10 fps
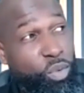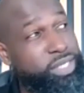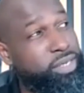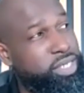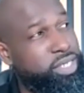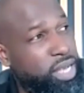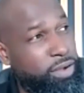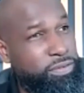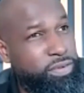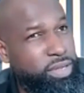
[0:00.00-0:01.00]
What's on the
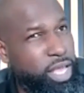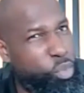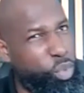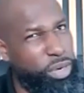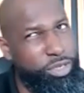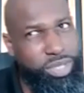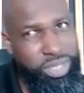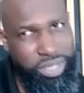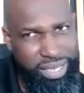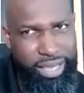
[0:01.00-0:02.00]
shelf? Like, what are you
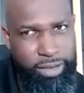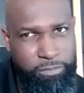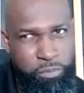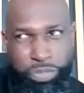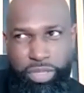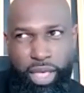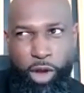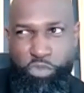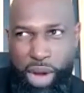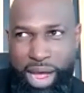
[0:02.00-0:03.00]
seeing
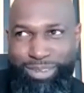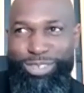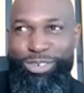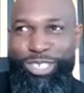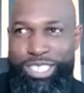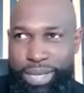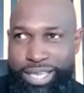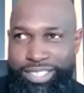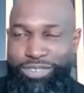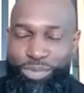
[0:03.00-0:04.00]
around your
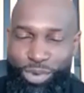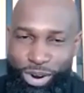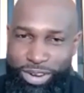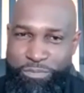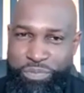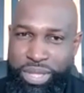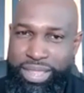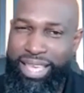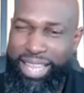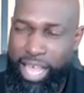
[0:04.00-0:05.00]
space of work
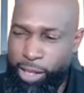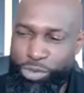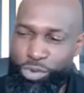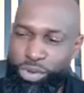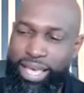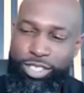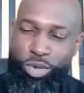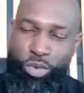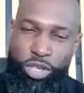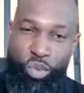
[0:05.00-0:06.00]
that can help you get
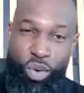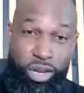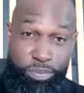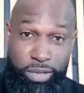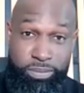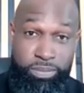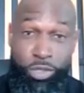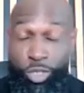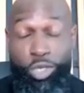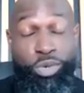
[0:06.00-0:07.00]
to where you want to be.
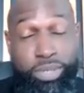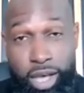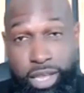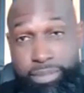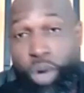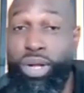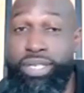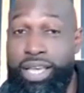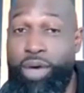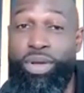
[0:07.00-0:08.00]
So you were talking about one
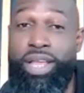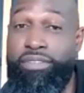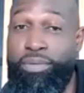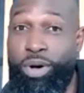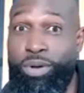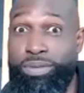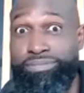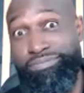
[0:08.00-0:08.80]
day I want to have a boat.